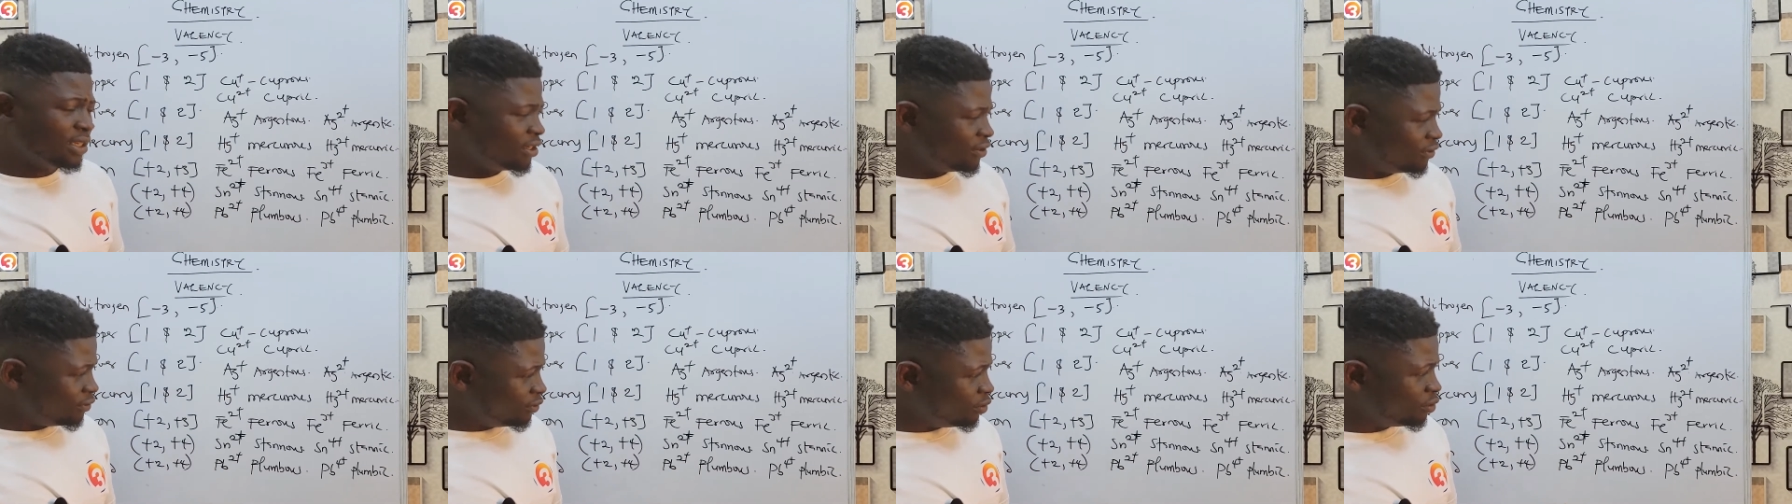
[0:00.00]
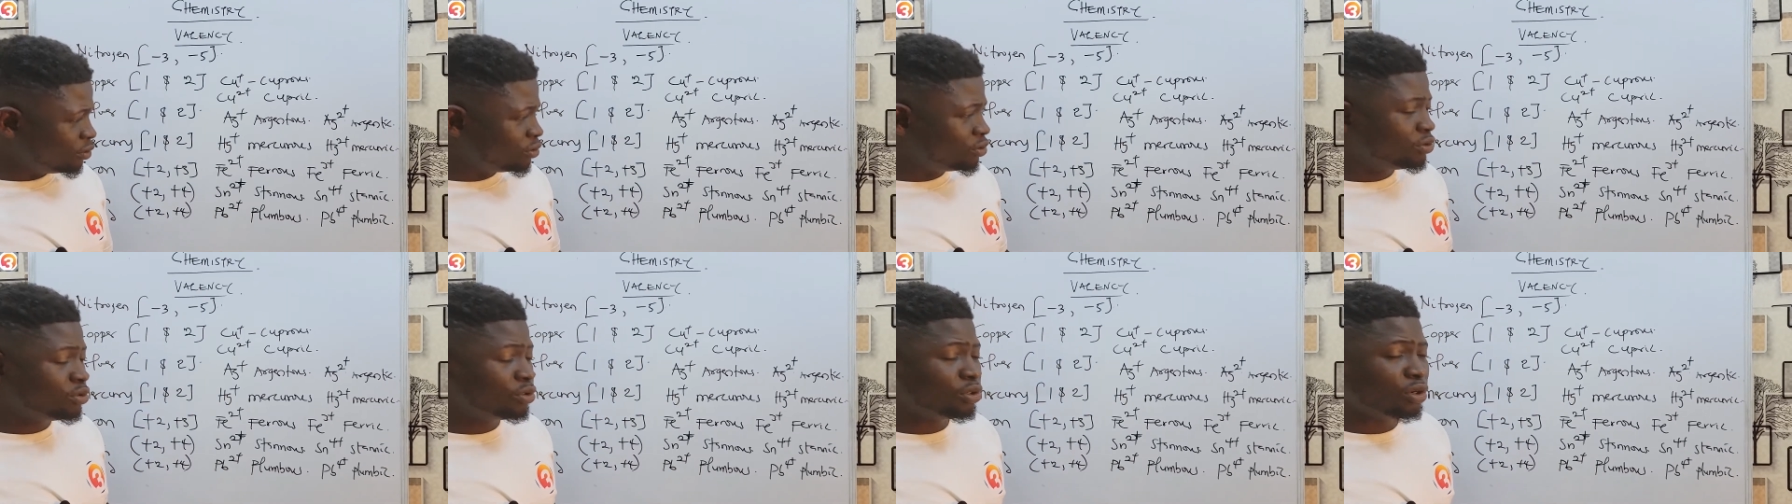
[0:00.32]
You
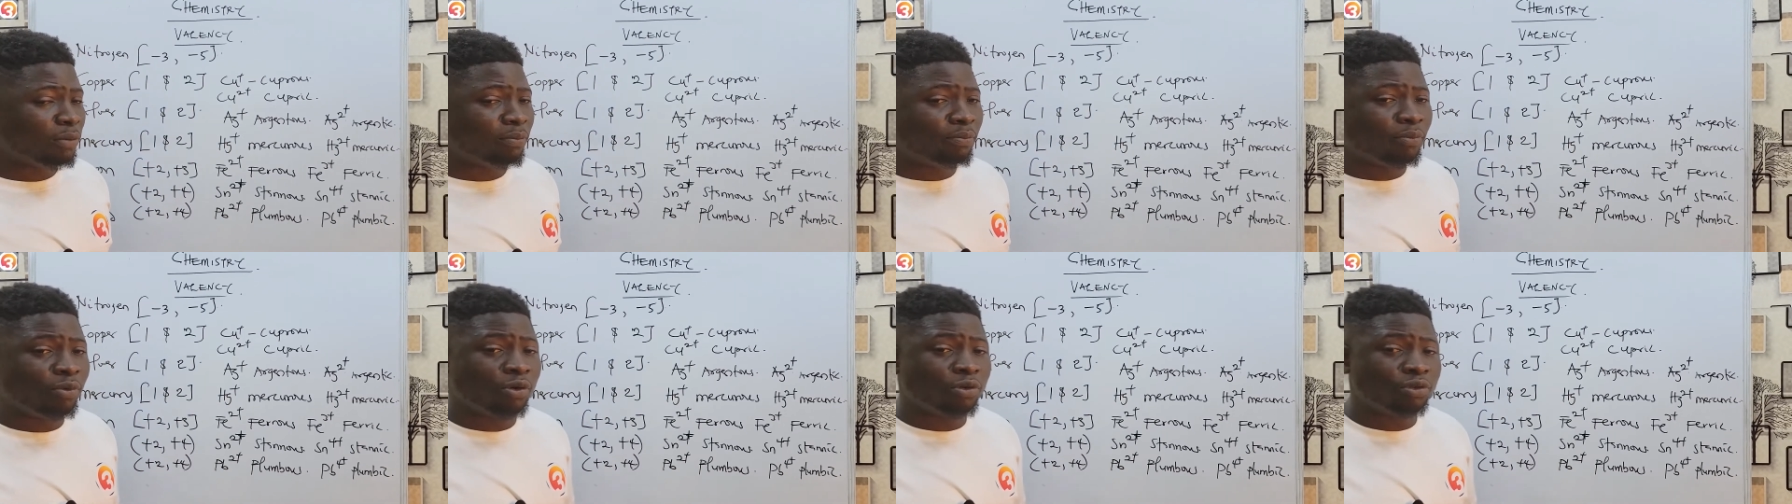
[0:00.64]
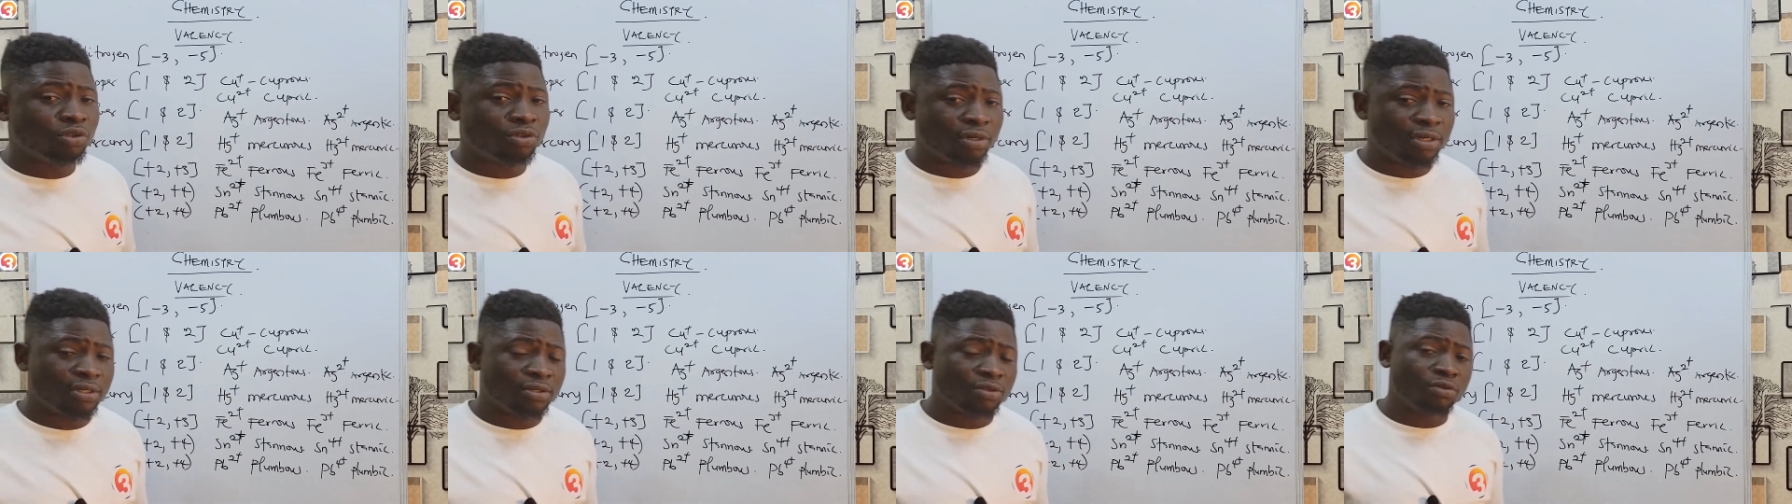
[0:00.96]
look through your all
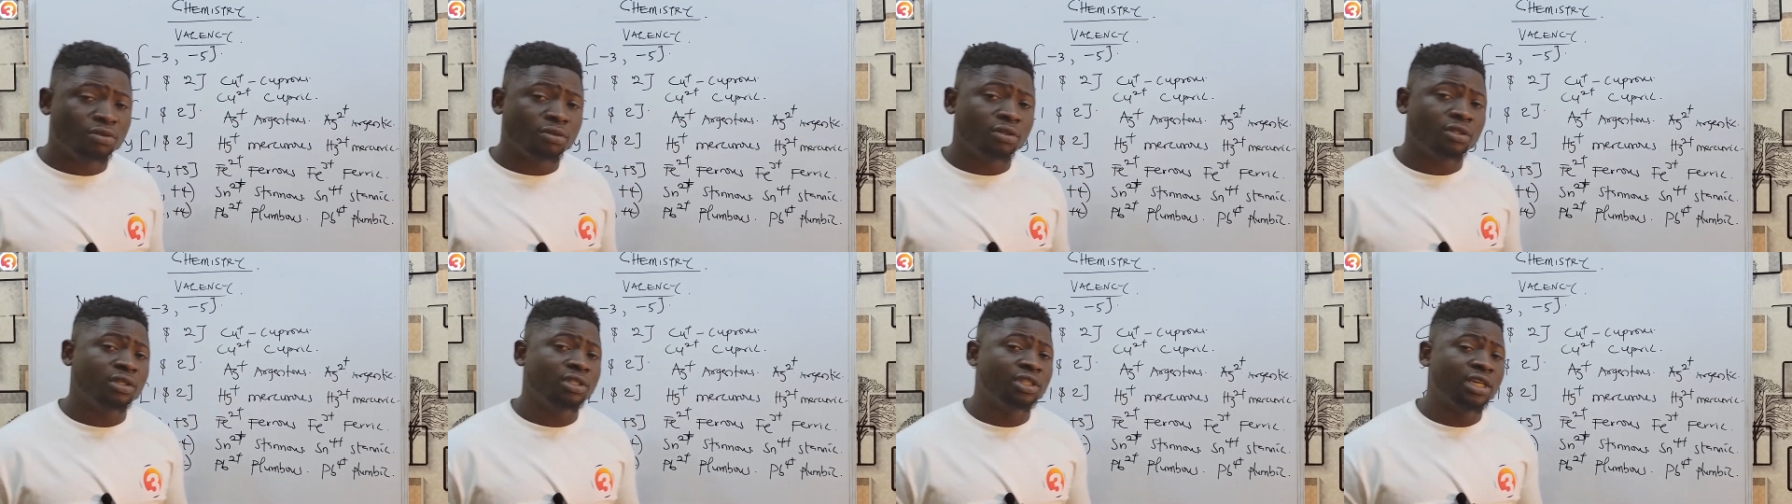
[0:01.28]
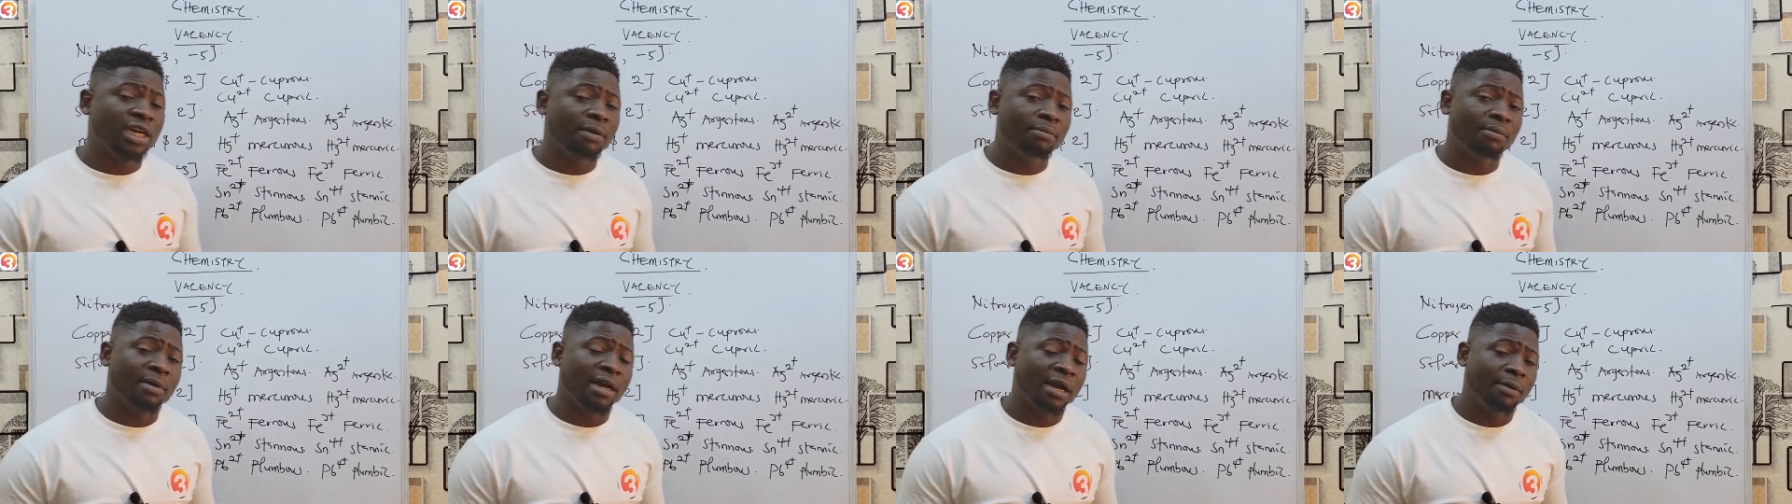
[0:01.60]
three schools,
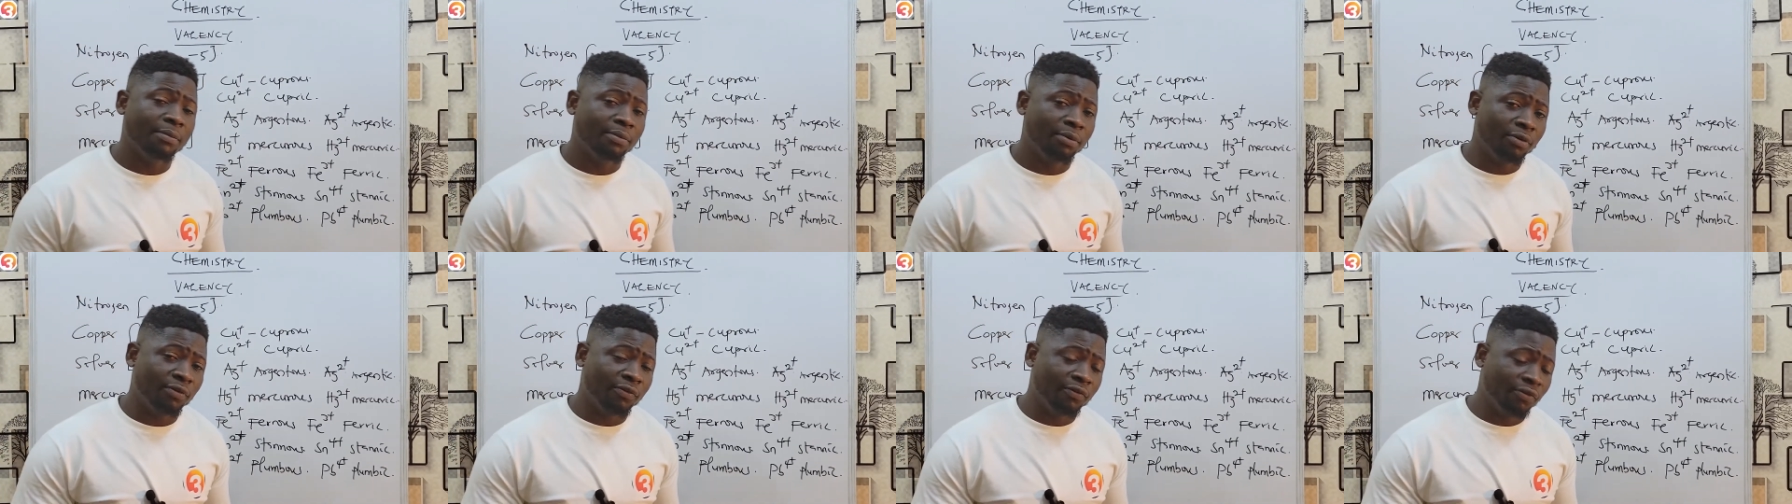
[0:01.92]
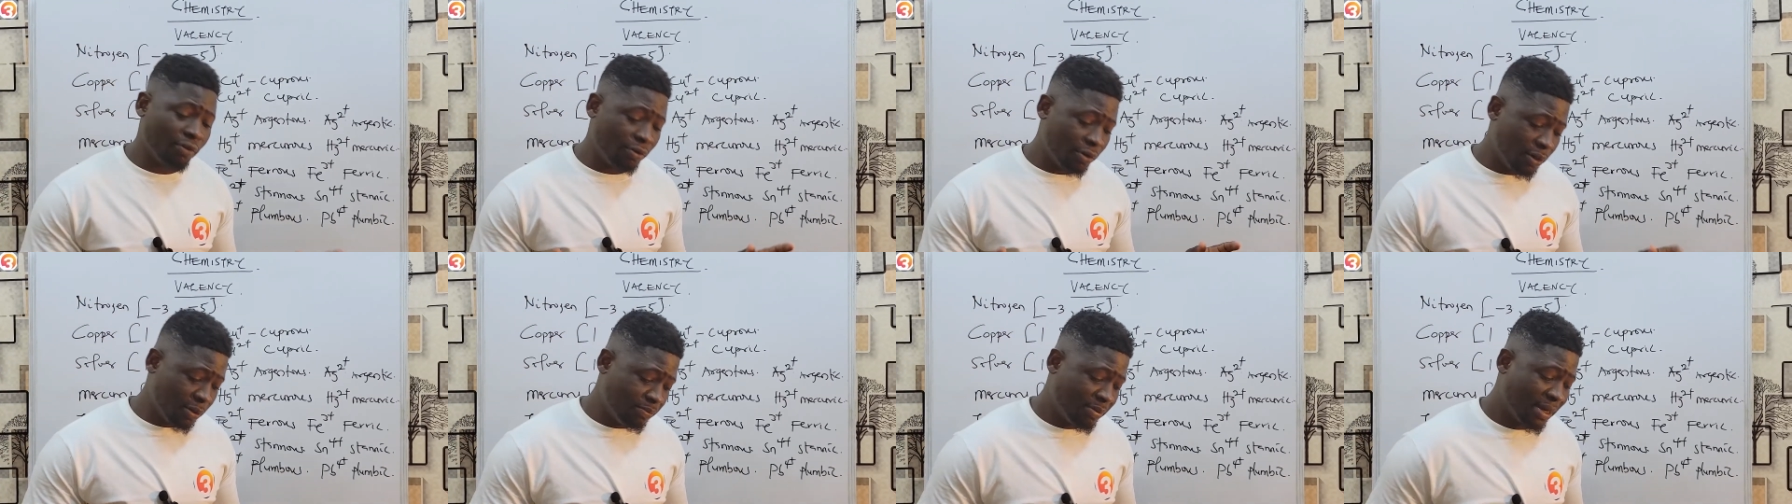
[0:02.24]
JAMB app, look
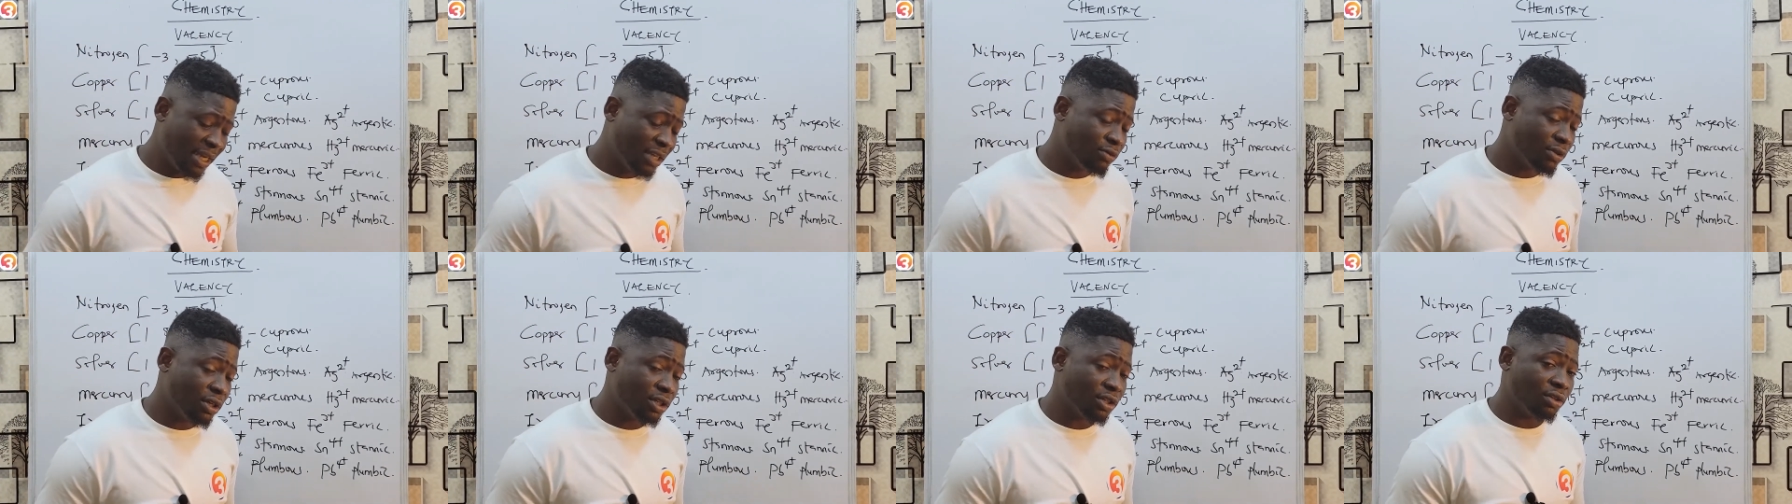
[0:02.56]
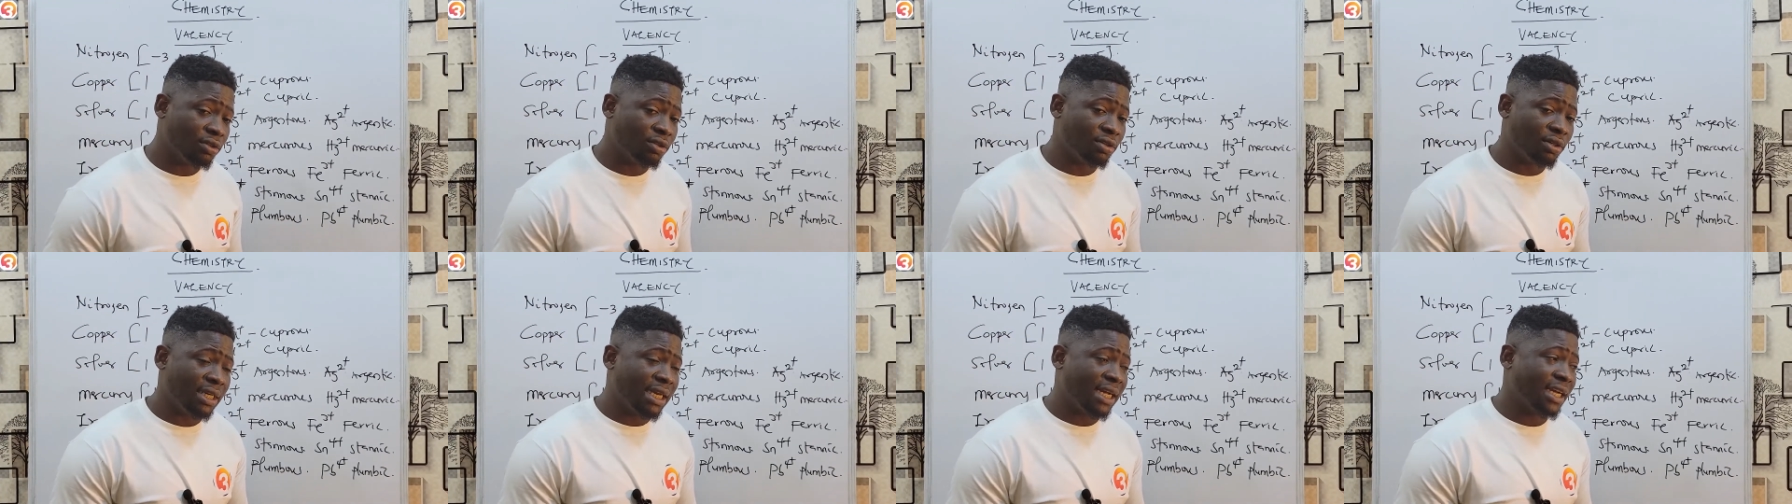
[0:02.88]
for the past
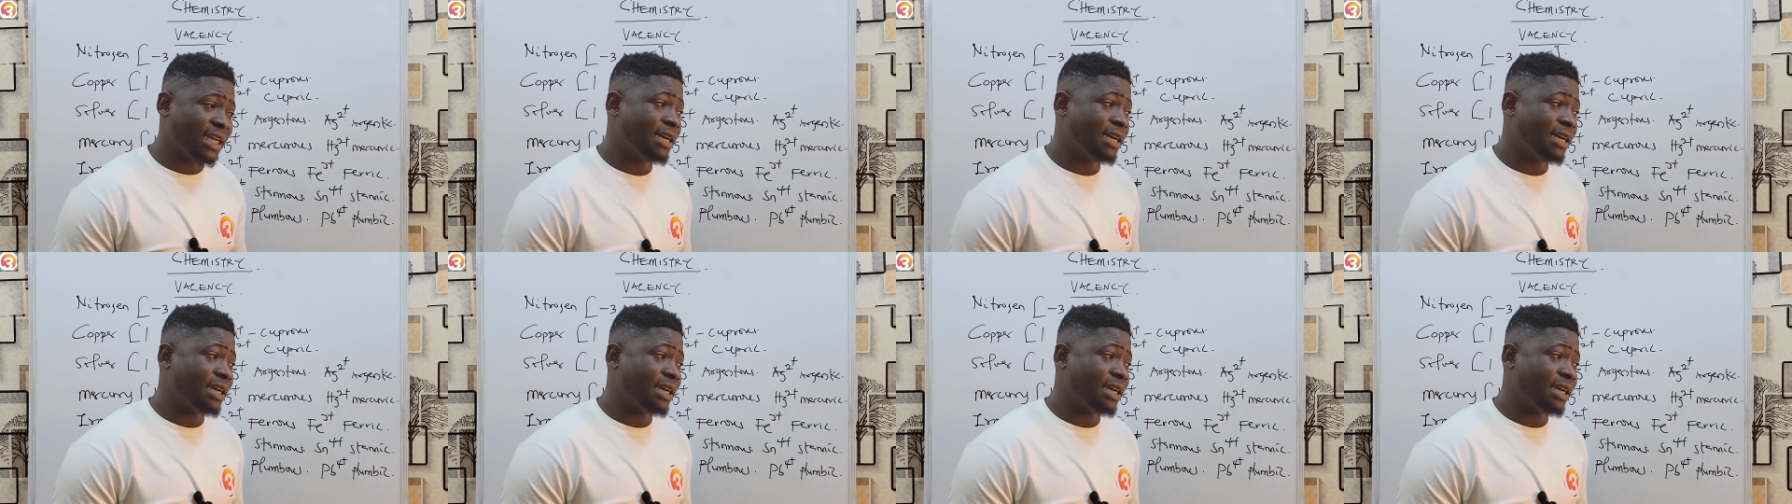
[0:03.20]
questions on that